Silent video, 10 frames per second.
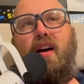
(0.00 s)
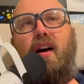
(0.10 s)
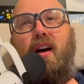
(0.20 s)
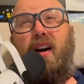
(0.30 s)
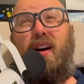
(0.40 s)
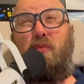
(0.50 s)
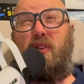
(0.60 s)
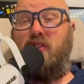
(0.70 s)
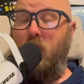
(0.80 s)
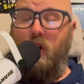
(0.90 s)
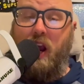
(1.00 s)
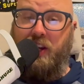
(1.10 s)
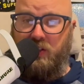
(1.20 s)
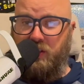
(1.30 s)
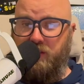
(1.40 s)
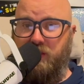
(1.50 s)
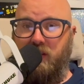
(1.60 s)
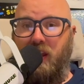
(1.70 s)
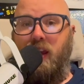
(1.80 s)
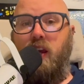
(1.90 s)
Uh, but so are
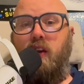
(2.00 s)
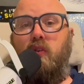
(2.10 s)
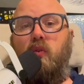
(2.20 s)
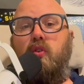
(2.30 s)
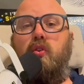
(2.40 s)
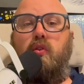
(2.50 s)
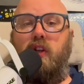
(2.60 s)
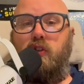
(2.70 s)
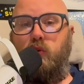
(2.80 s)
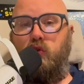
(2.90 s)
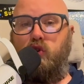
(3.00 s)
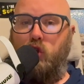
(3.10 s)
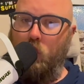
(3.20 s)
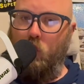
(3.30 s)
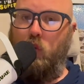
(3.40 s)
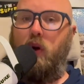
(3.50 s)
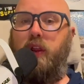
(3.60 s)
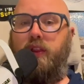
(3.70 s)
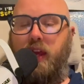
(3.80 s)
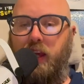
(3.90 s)
actions, and you need to
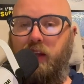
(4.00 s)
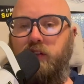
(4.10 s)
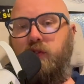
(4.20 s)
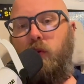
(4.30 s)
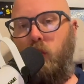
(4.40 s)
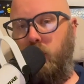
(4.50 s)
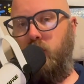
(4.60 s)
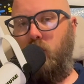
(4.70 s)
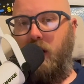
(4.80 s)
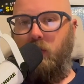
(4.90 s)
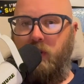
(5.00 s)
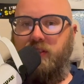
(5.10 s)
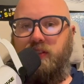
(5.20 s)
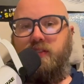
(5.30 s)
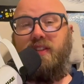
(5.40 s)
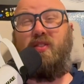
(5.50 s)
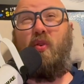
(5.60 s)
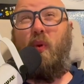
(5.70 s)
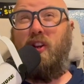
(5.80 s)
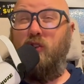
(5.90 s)
do things for the right reasons. And
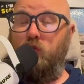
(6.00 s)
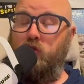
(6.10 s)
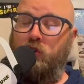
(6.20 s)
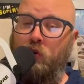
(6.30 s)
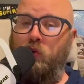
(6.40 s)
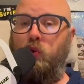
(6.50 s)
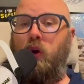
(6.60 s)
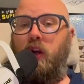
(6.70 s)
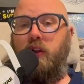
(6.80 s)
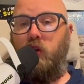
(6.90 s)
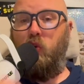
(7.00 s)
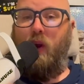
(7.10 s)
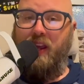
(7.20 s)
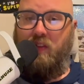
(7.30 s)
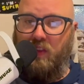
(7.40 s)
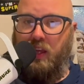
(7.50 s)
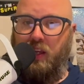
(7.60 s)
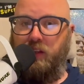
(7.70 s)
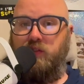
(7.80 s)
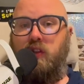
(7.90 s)
so when you do the right
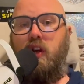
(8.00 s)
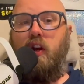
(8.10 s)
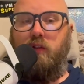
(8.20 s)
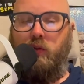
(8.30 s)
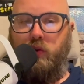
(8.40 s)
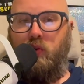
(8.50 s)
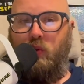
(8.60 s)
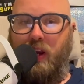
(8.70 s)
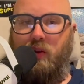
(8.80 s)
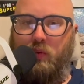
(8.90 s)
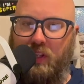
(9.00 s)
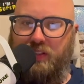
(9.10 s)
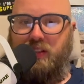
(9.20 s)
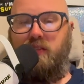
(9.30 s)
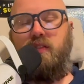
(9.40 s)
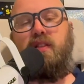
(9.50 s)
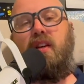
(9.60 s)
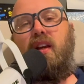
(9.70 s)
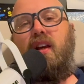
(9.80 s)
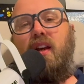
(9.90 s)
things for the right
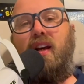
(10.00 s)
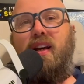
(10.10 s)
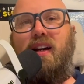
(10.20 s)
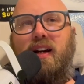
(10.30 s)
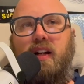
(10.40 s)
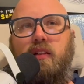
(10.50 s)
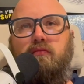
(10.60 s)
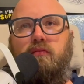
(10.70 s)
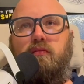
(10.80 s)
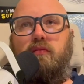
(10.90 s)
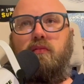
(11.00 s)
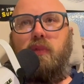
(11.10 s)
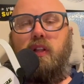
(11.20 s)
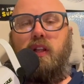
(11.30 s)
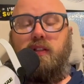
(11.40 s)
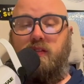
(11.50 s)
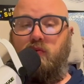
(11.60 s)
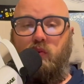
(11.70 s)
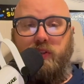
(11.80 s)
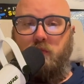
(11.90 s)
reasons, um,
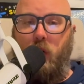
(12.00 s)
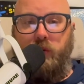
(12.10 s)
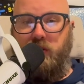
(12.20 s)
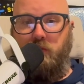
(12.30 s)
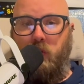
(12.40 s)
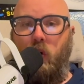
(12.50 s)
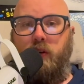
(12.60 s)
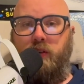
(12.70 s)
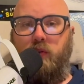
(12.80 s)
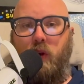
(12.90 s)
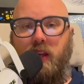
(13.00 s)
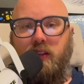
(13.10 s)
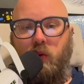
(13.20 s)
it's what's most important, right?